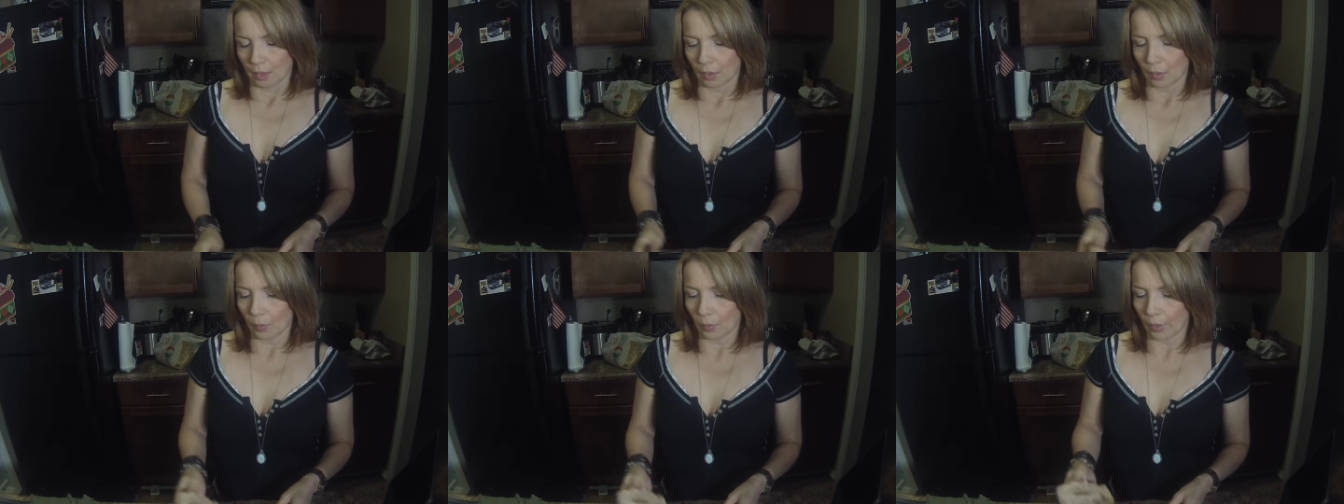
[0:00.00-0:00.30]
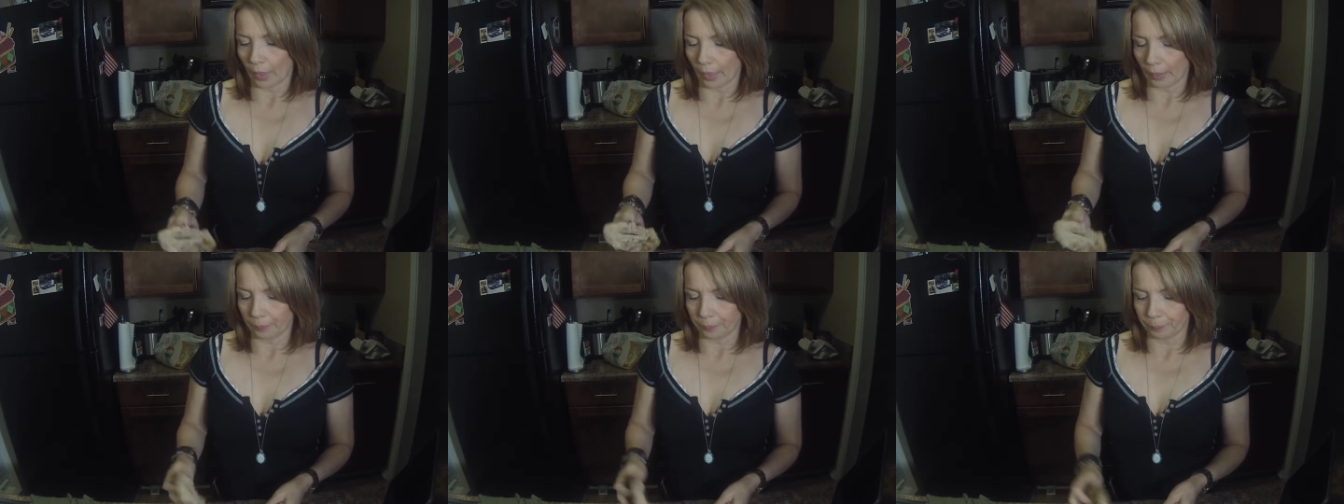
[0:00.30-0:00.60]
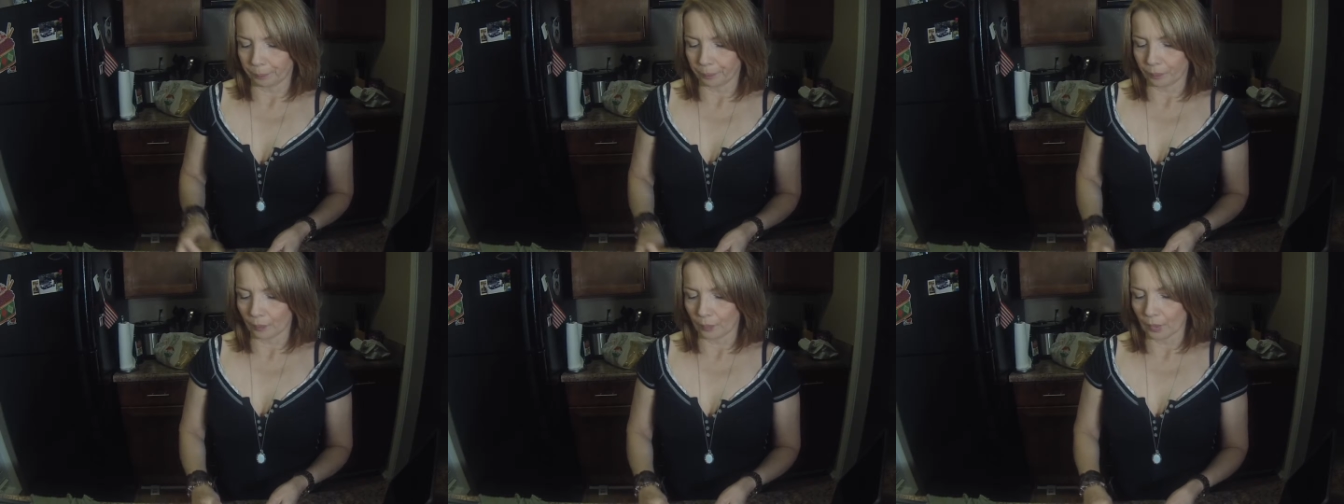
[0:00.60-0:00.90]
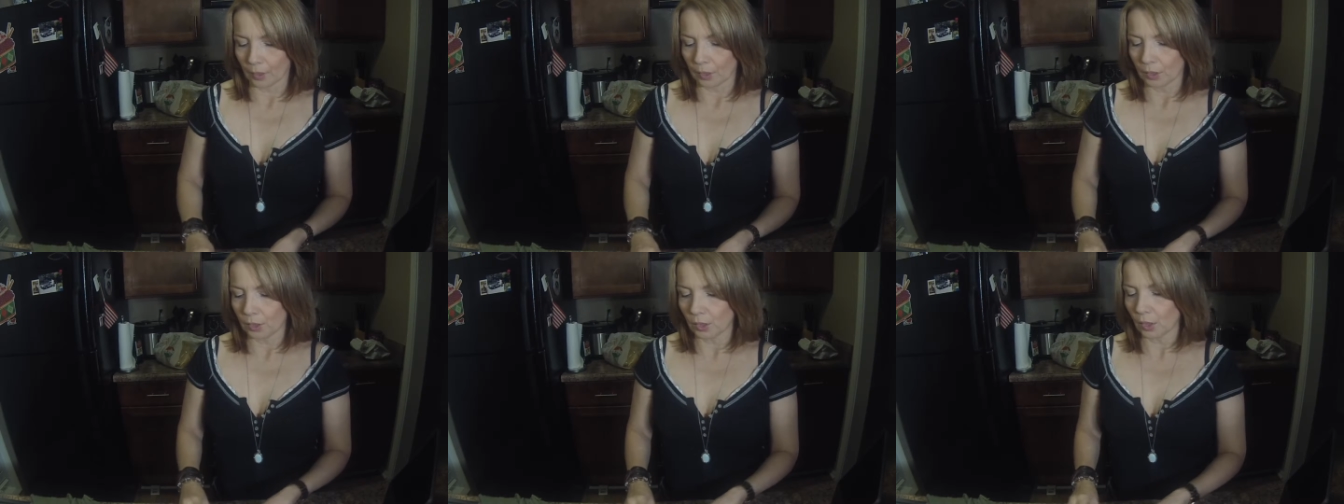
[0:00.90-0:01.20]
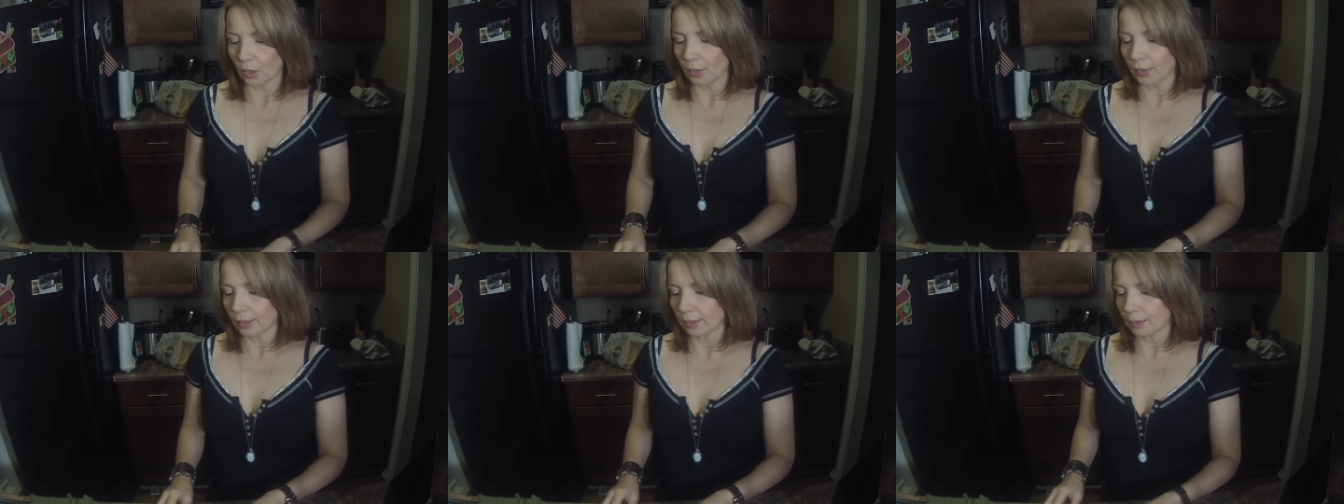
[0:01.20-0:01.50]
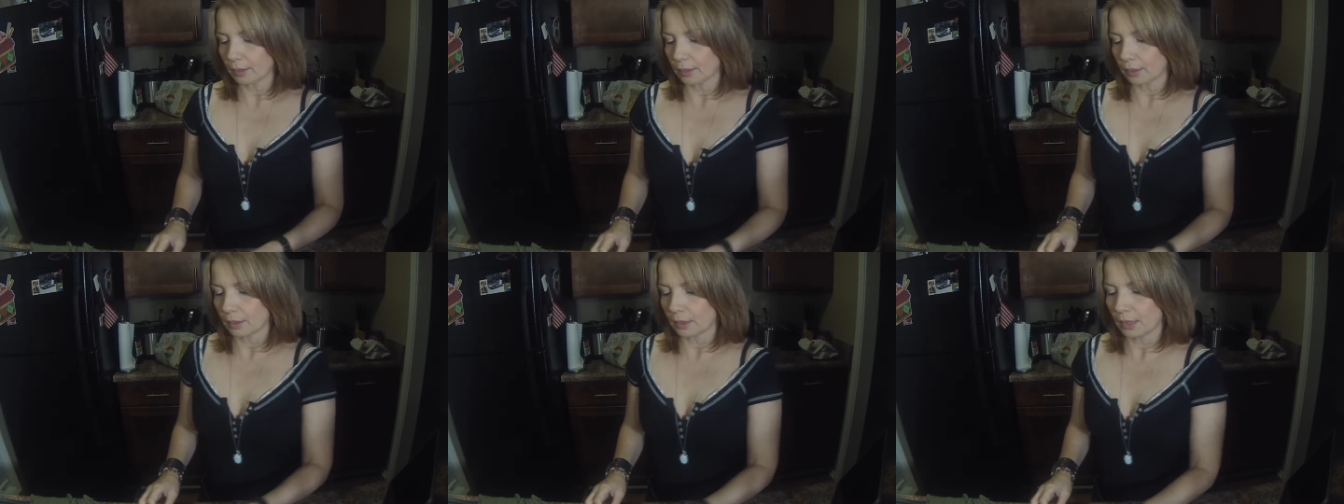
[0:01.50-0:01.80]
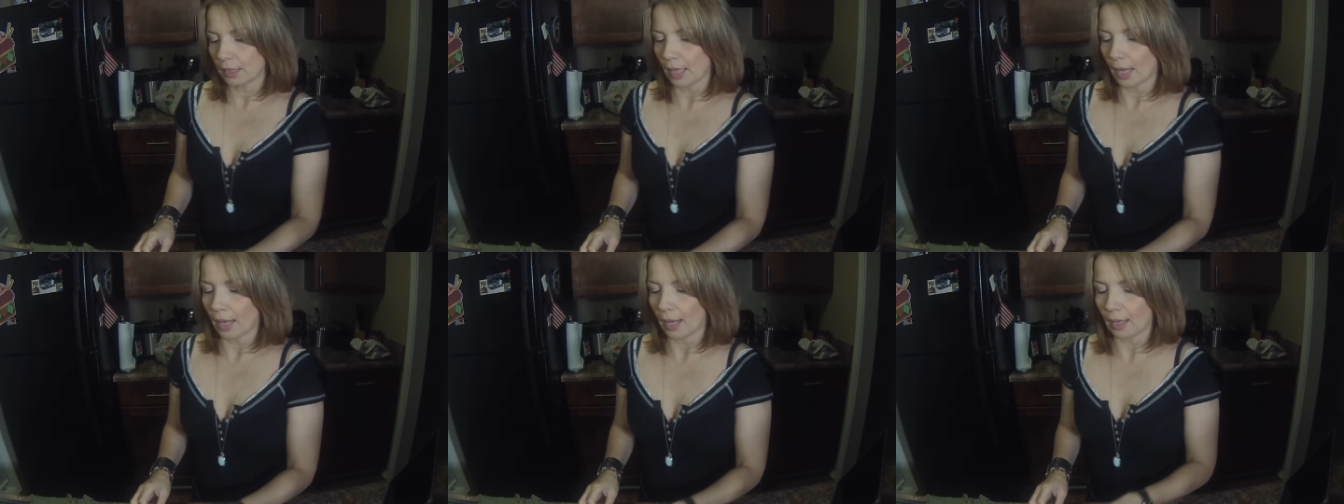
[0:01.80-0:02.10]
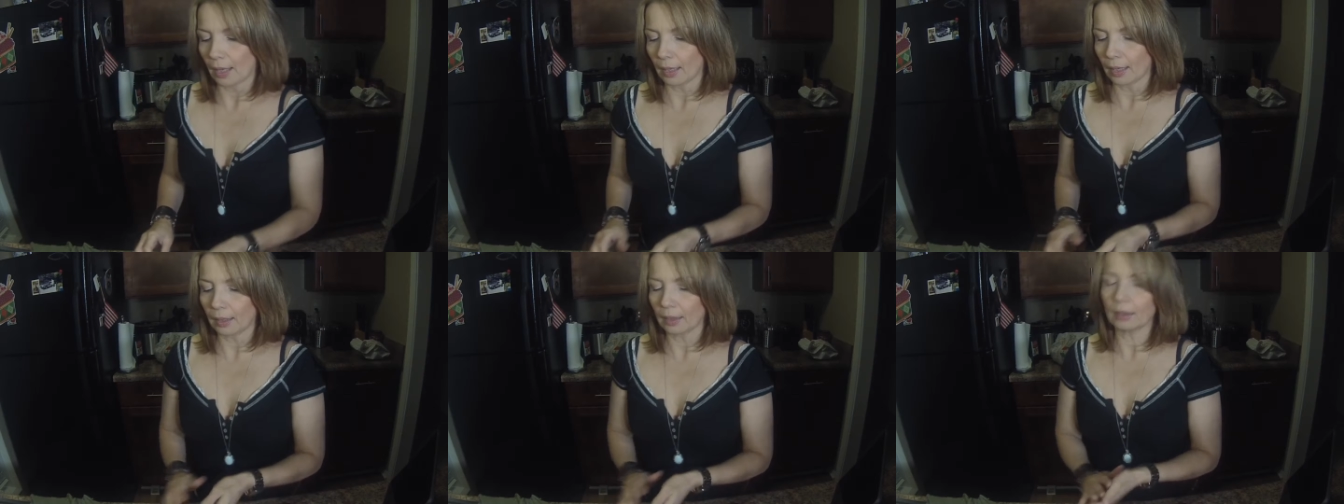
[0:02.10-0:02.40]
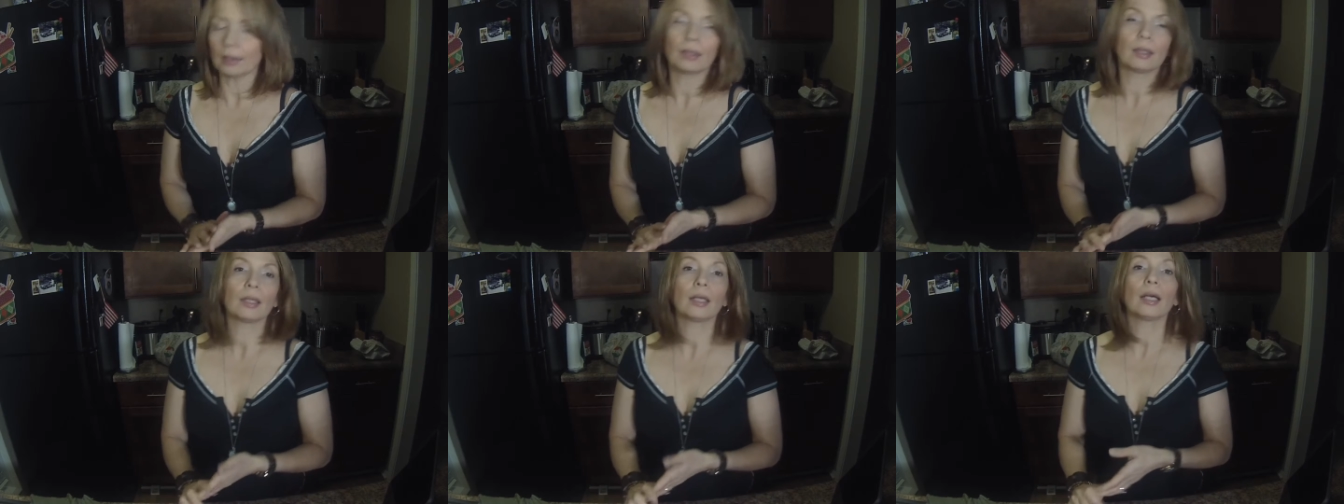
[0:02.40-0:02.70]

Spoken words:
Okay, so this is that,